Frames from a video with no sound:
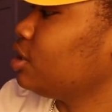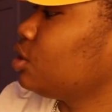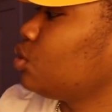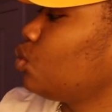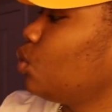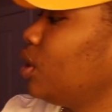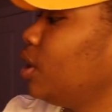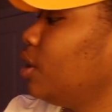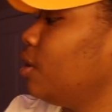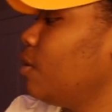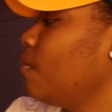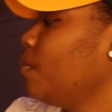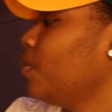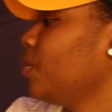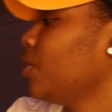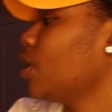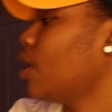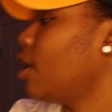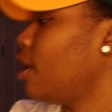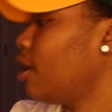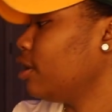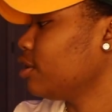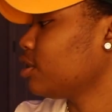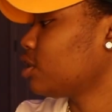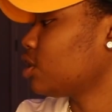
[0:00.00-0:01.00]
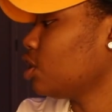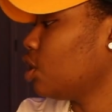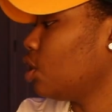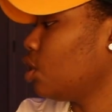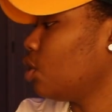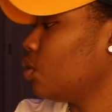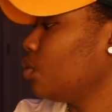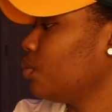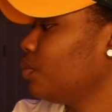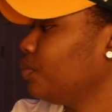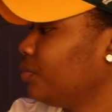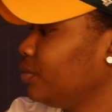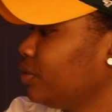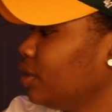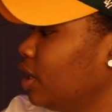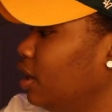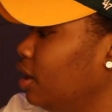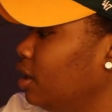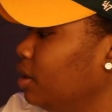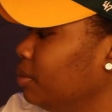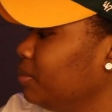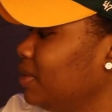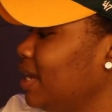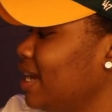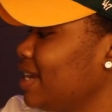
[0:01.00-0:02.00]
as well. Also,
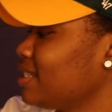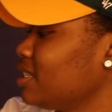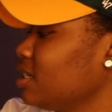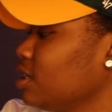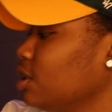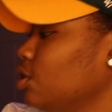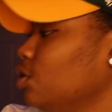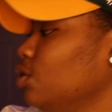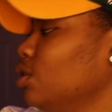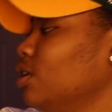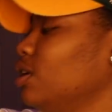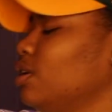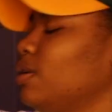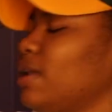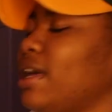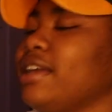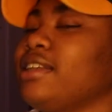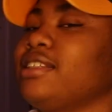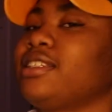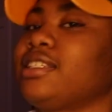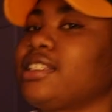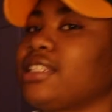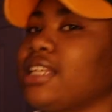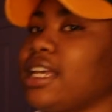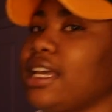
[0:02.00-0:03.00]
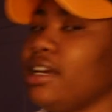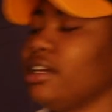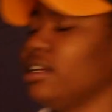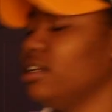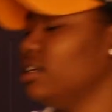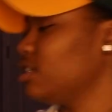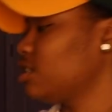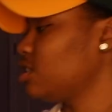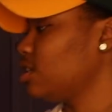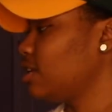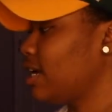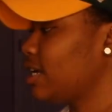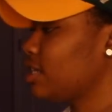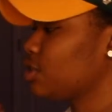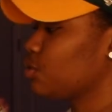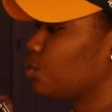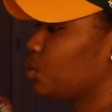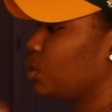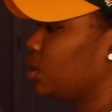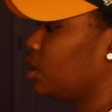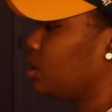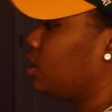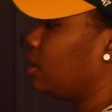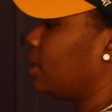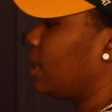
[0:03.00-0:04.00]
that's including like scaling. So that's
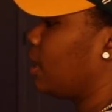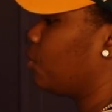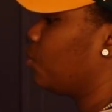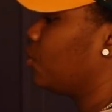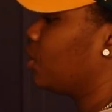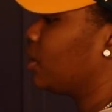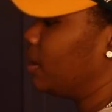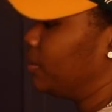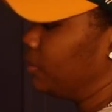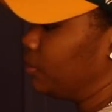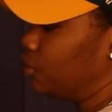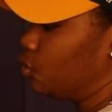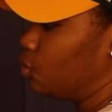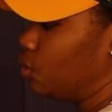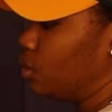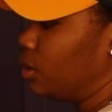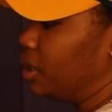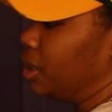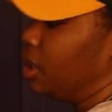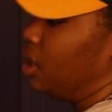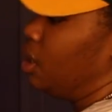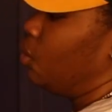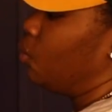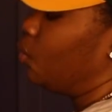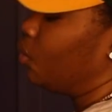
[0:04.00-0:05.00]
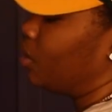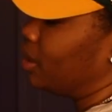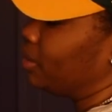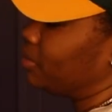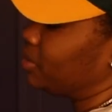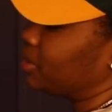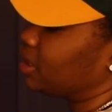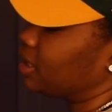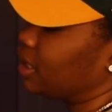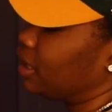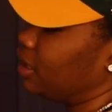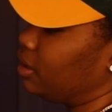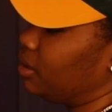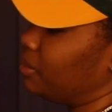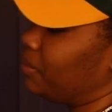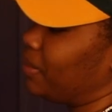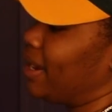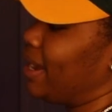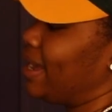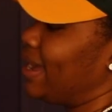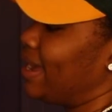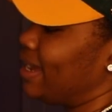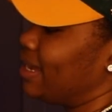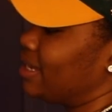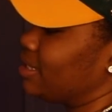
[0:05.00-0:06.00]
really like what I'm doing when I'm scaling
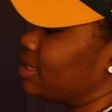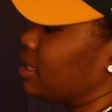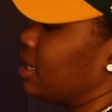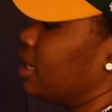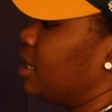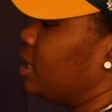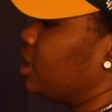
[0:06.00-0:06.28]
my ads.